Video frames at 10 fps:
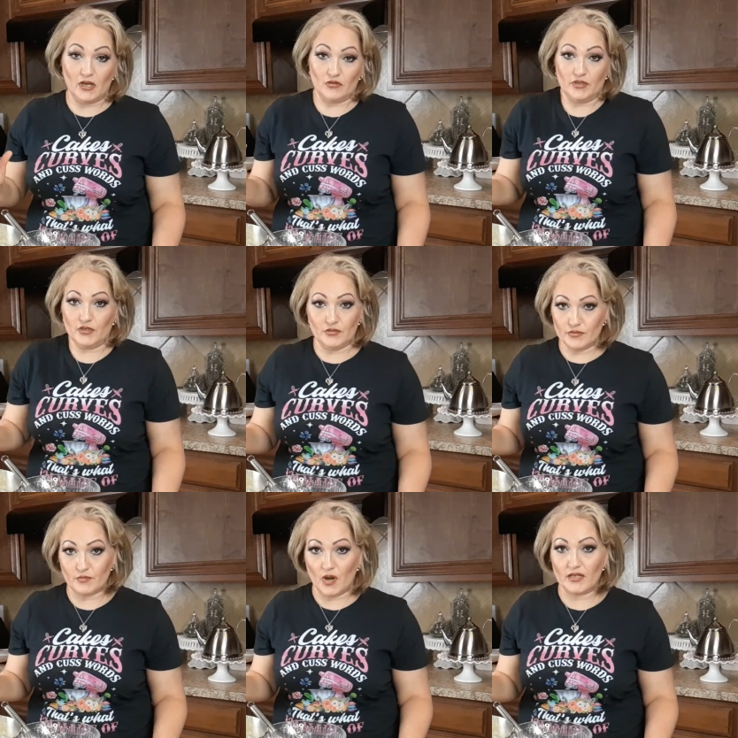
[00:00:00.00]
only
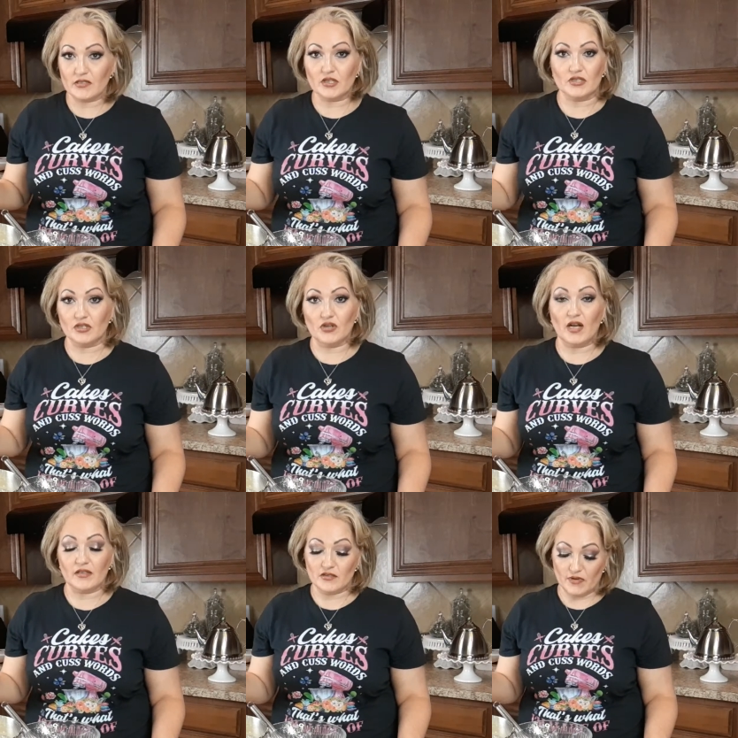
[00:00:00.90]
use once just to
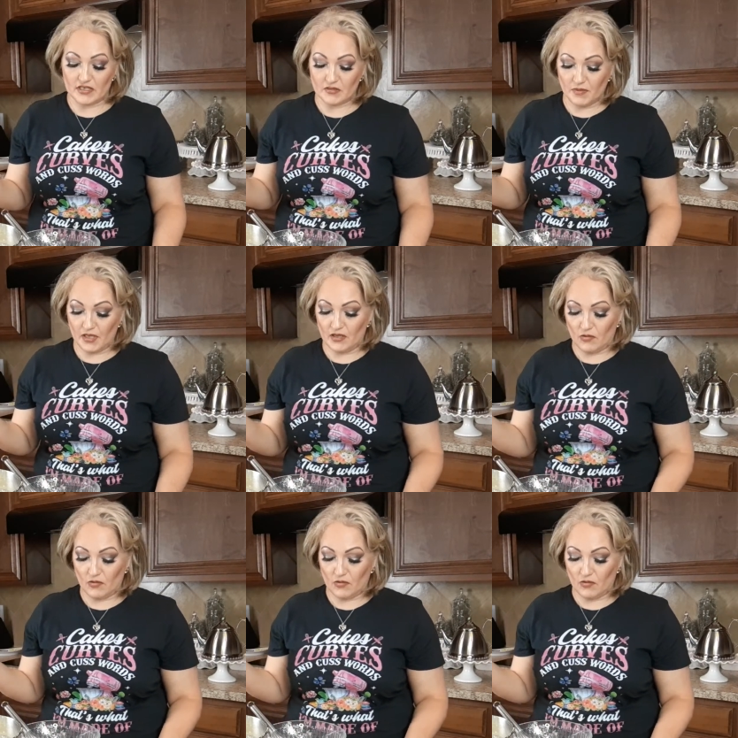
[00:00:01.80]
try this recipe,